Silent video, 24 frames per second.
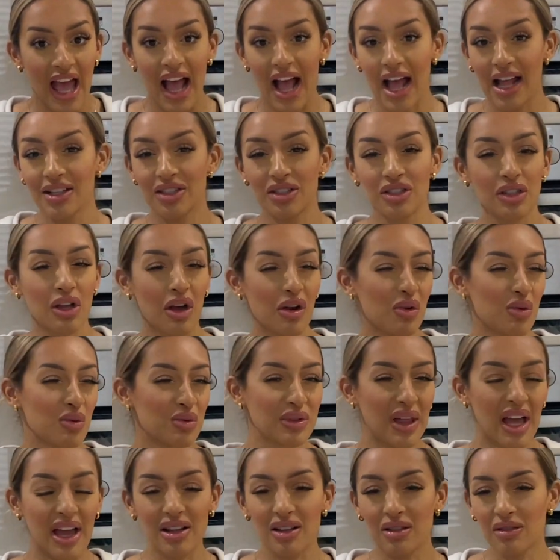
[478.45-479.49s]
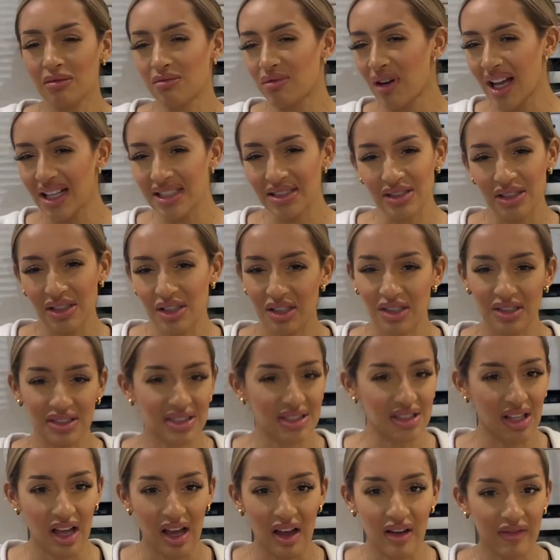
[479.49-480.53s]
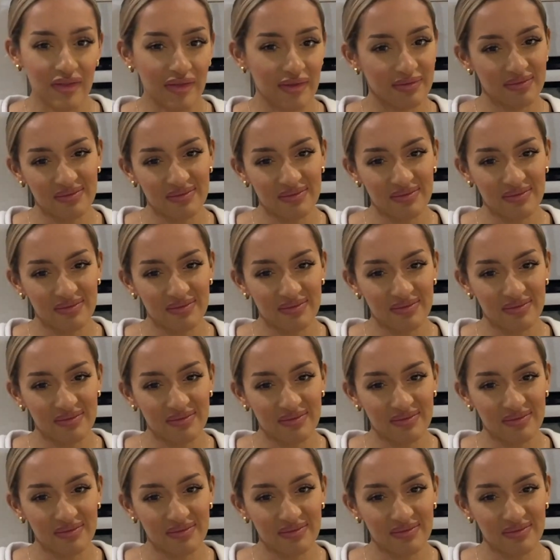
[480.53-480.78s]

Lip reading: and you know all that rice cooker stuff.